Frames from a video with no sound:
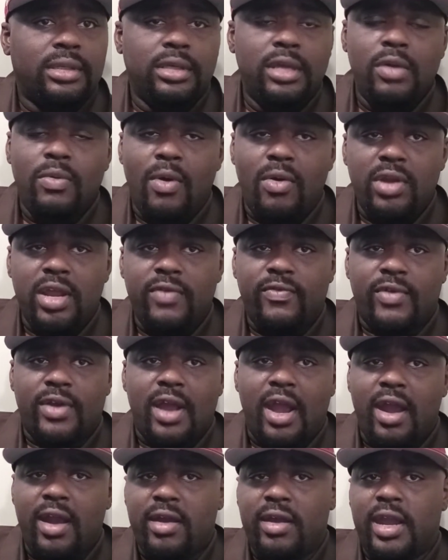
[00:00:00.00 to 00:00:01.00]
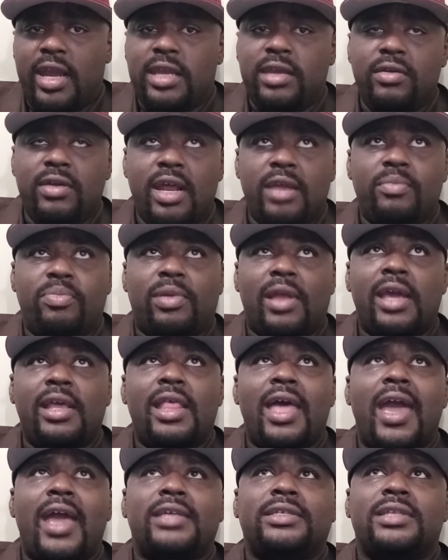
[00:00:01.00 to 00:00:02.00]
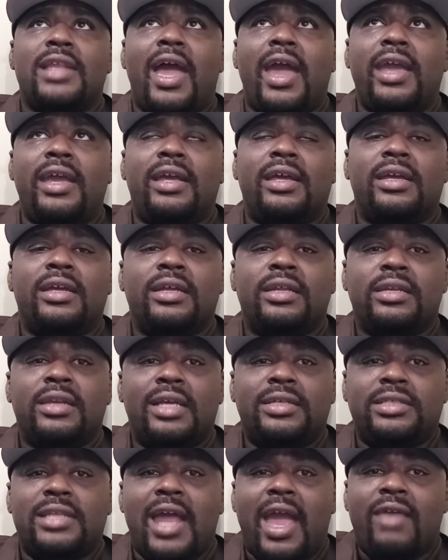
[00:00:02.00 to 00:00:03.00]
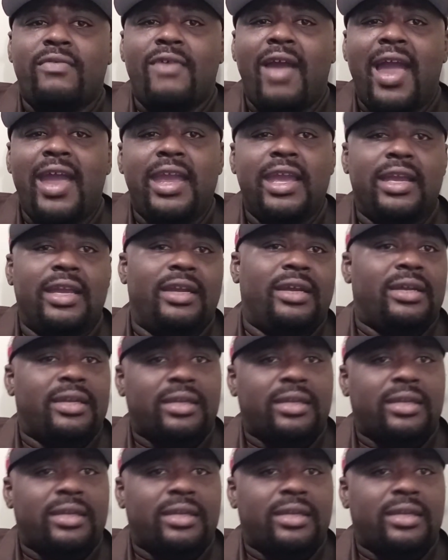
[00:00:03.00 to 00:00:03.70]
You won't even hurt and you didn't play last night? That's not right.